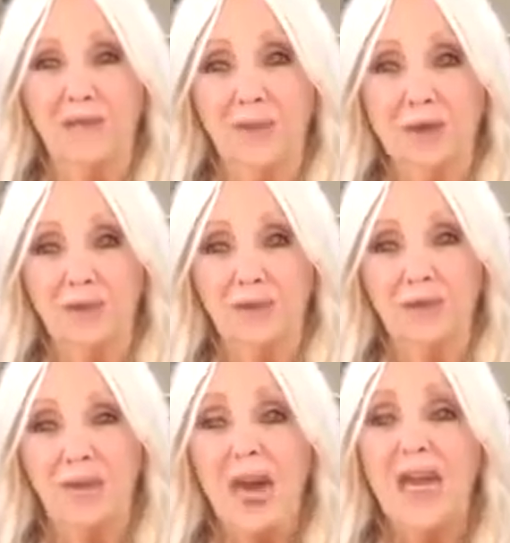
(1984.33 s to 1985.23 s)
people.
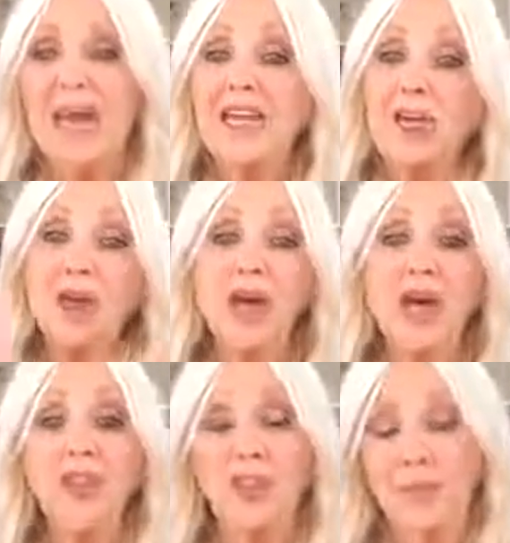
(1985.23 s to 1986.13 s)
Like you
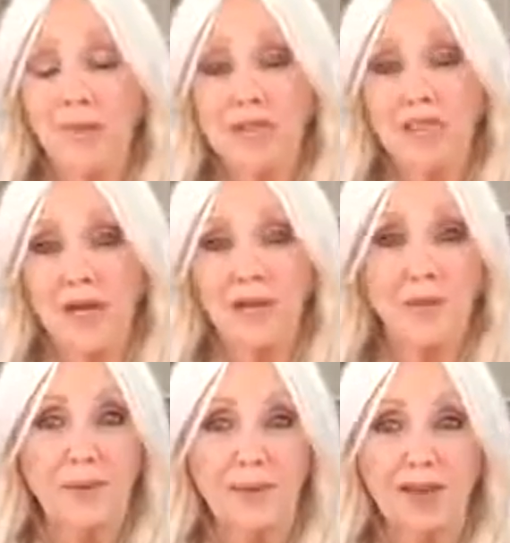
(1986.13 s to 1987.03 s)
can't jump inside them
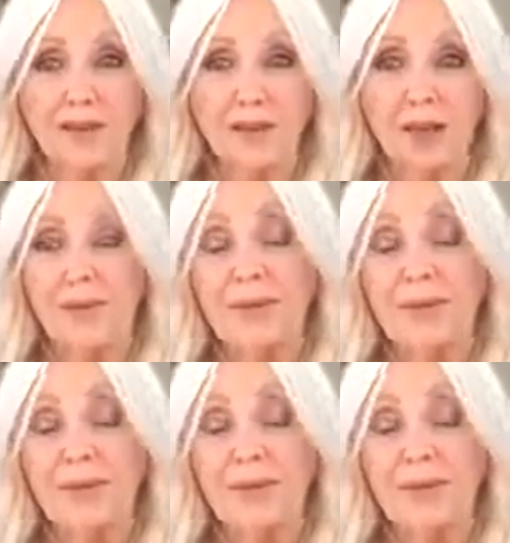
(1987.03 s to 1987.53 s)
and make them happy.